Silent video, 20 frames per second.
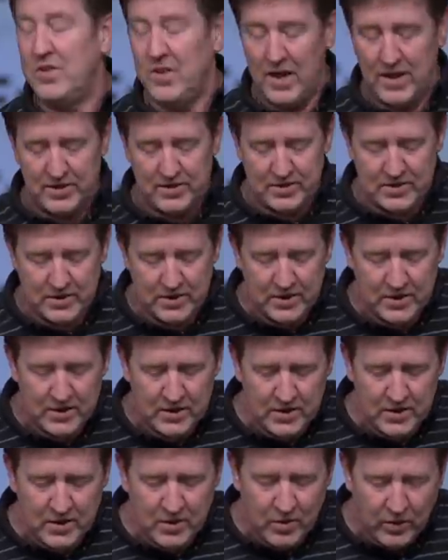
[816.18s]
says.
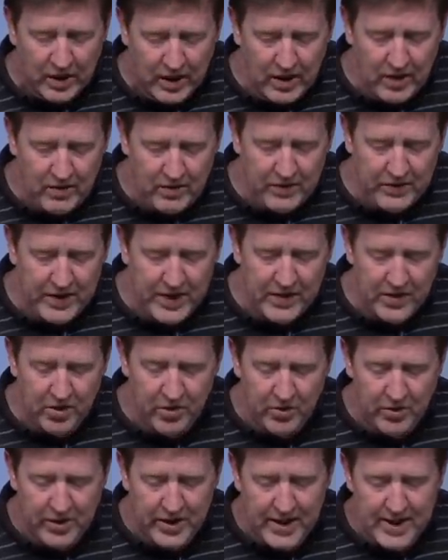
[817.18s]
Well, and the
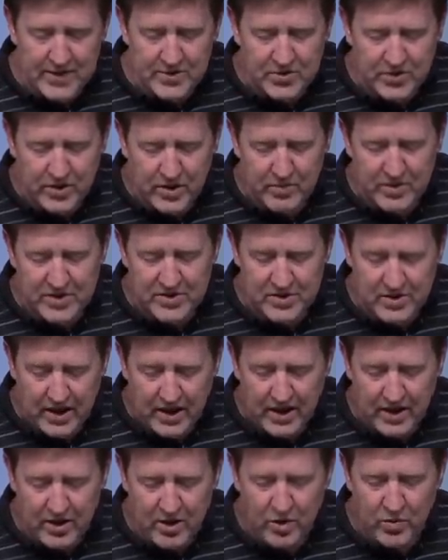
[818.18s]
Lord answered him and
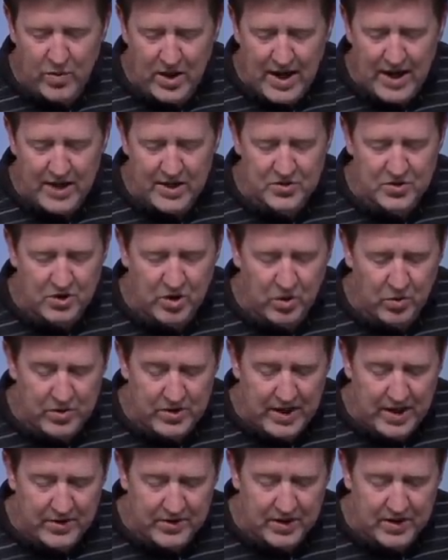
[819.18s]
said, arise, go
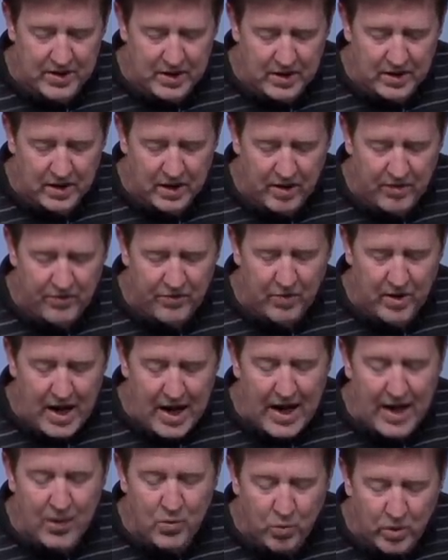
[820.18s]
down to Keilah, for I